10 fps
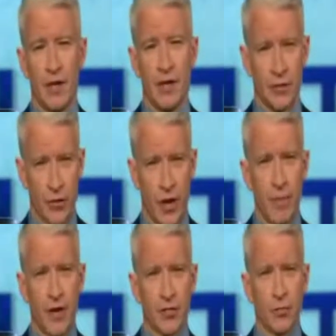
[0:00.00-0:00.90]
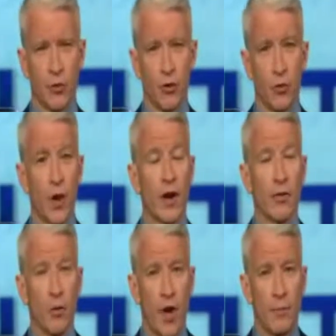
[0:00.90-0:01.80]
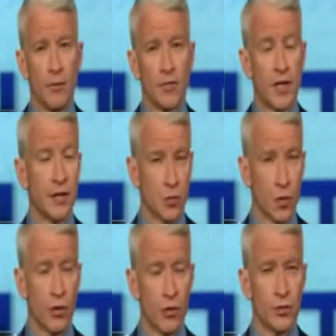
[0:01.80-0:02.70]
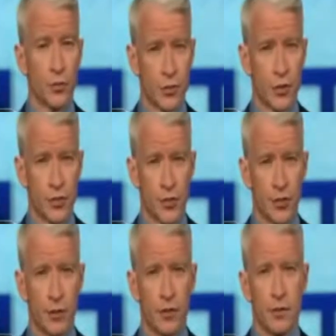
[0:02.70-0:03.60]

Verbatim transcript: Yesterday, Pastor Broden went on the web to say his words were twisted.